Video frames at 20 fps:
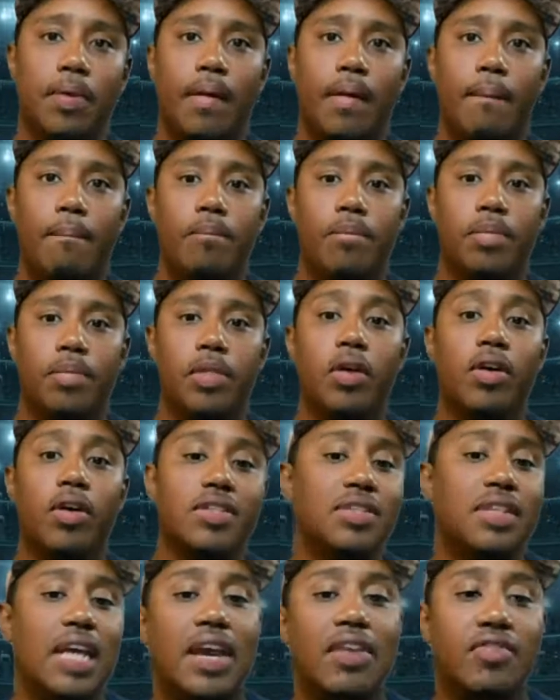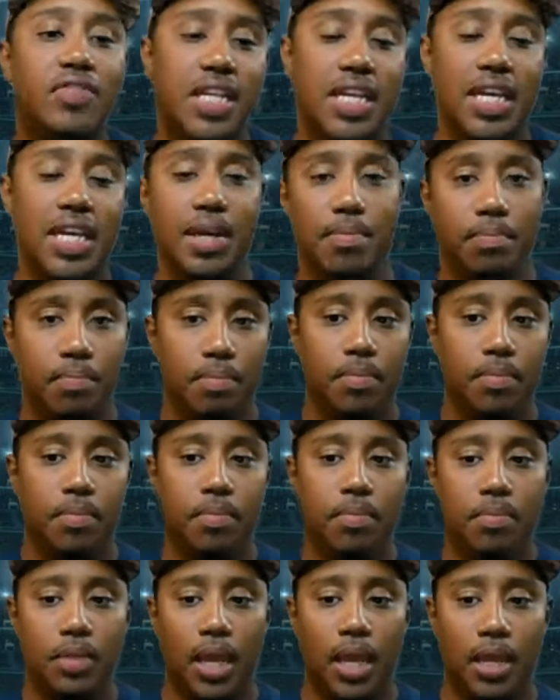They're a safe team.
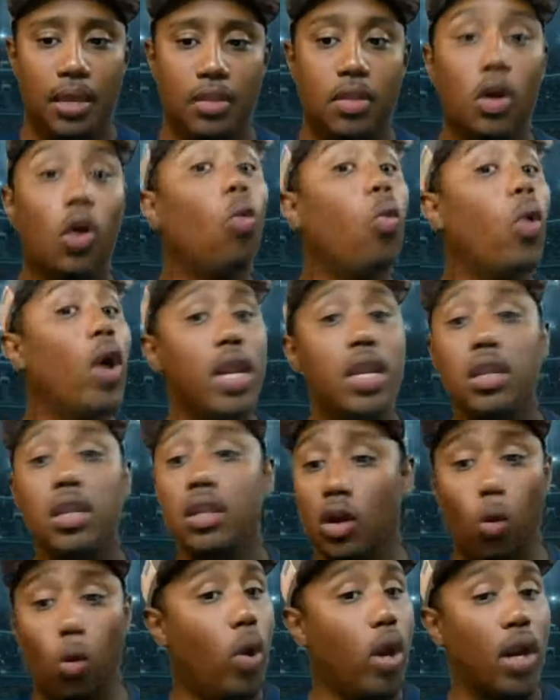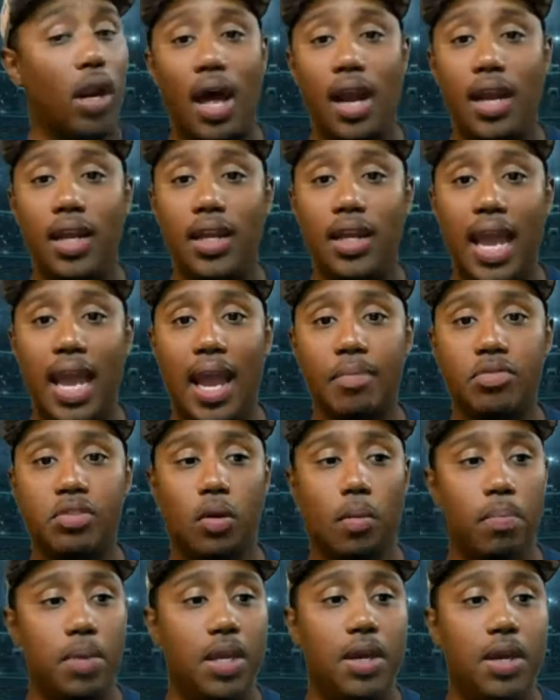Like they'll win a lot of games. They'll be
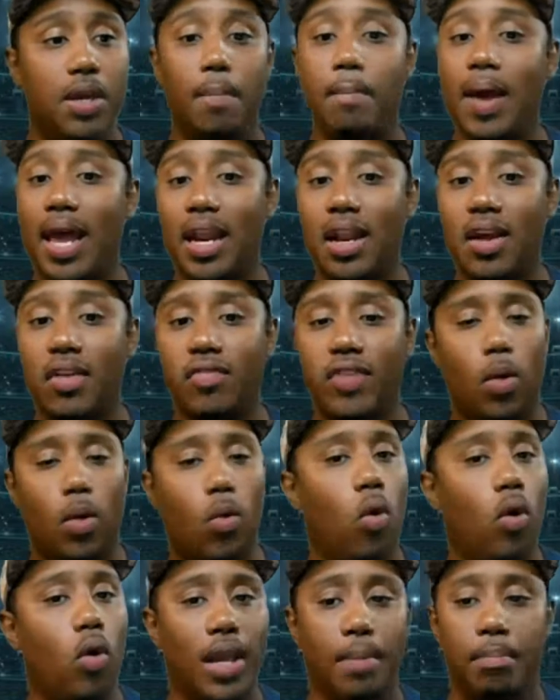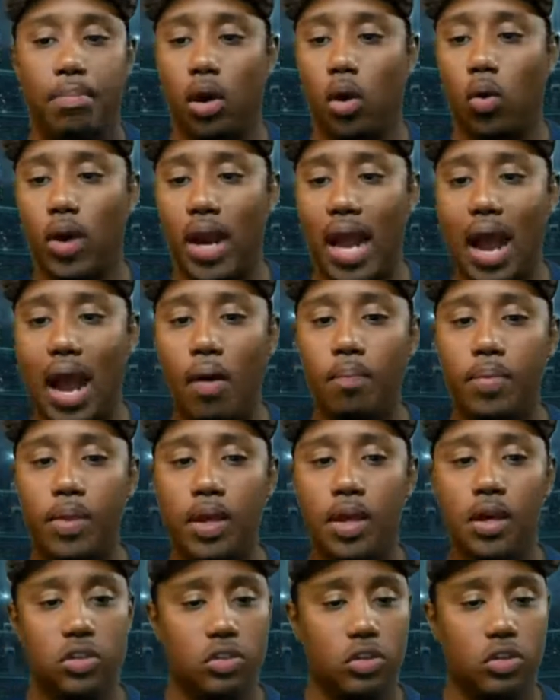competitive. They won't get blown out, because
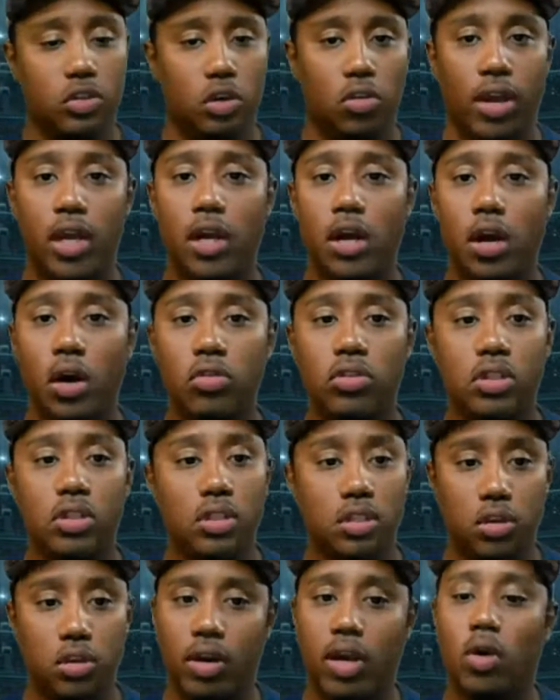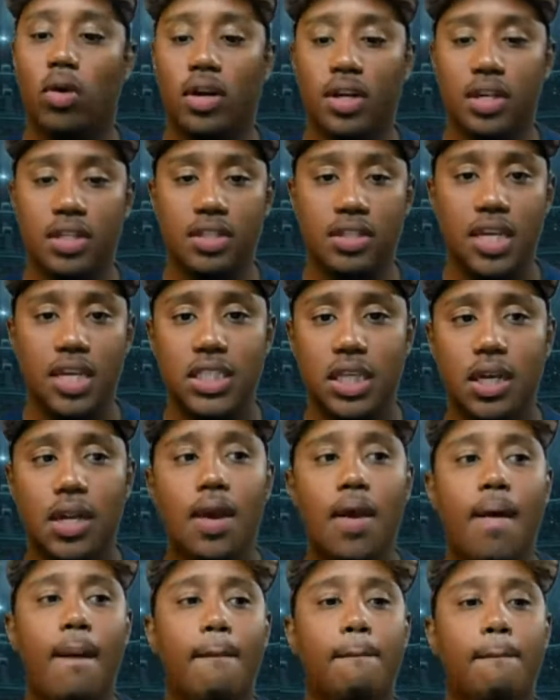they're a great coach. It's a great organization.
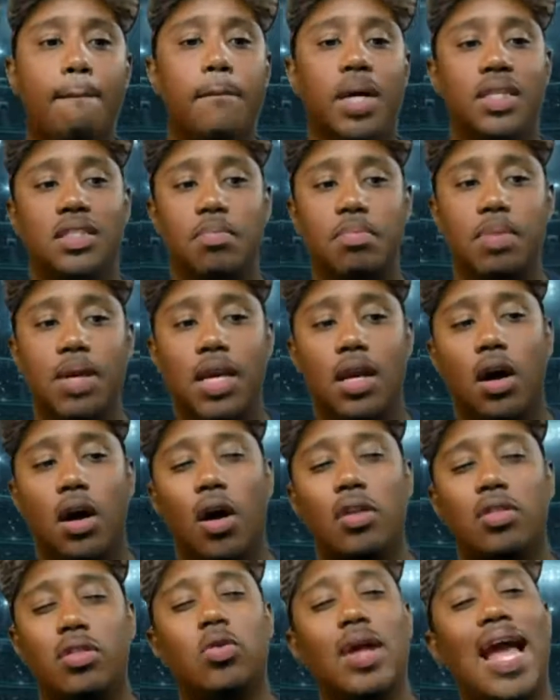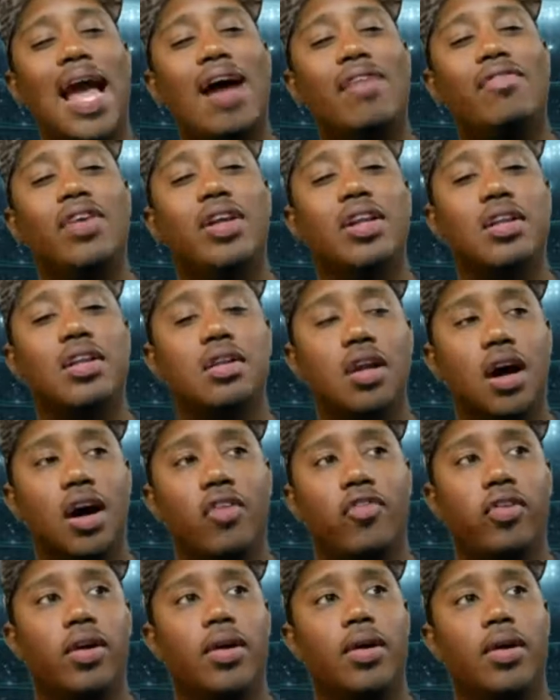But to me, do they have enough?
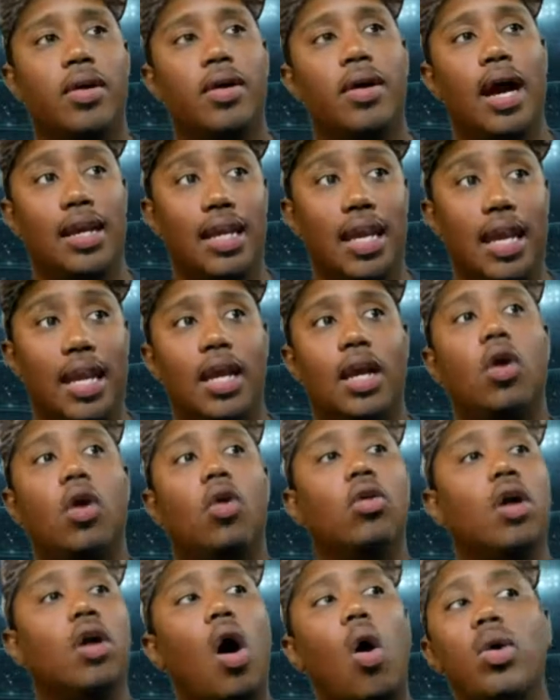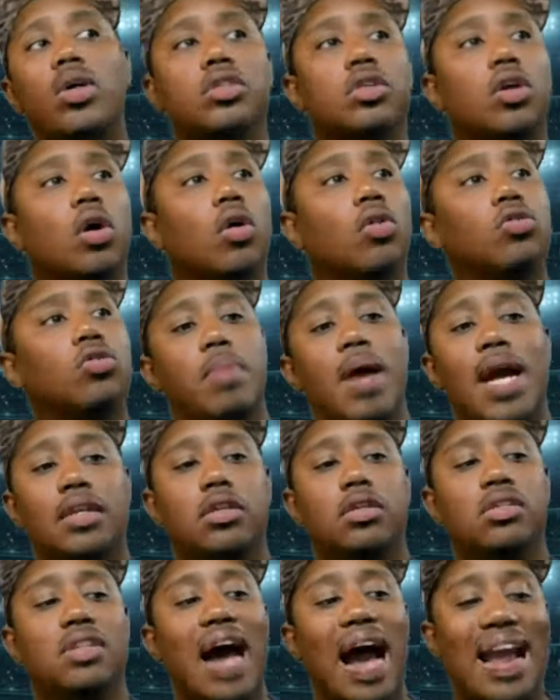Again, always goes back to
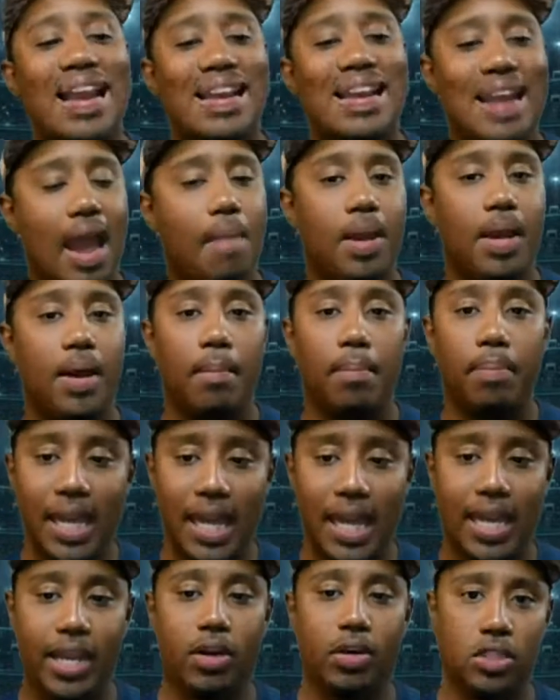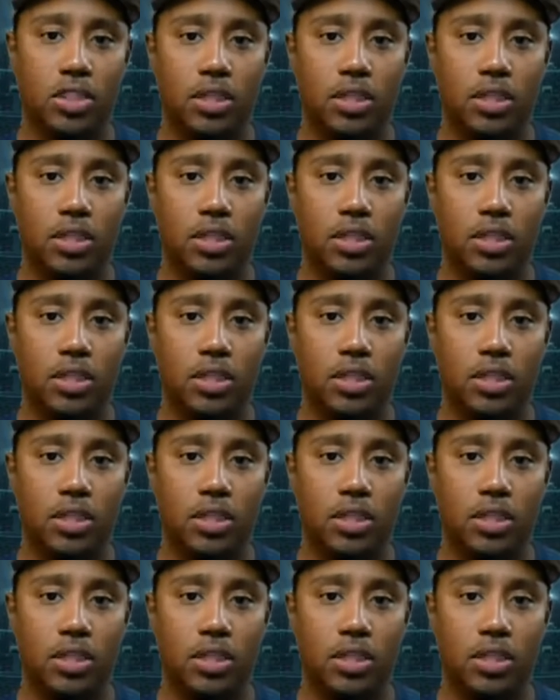dynamic players.